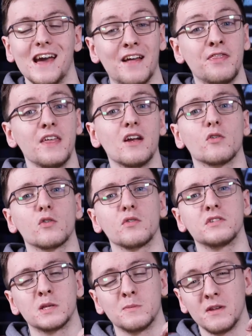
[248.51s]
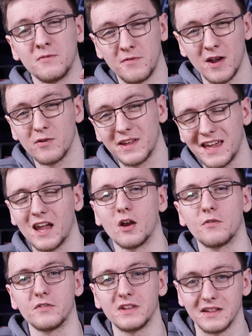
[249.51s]
and they are going to be very
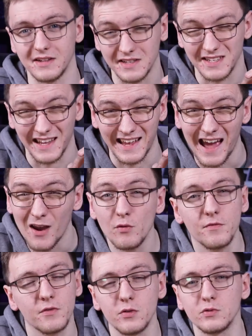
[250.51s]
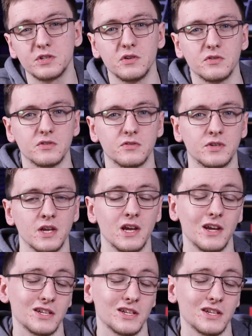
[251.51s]
carefully listening out for those users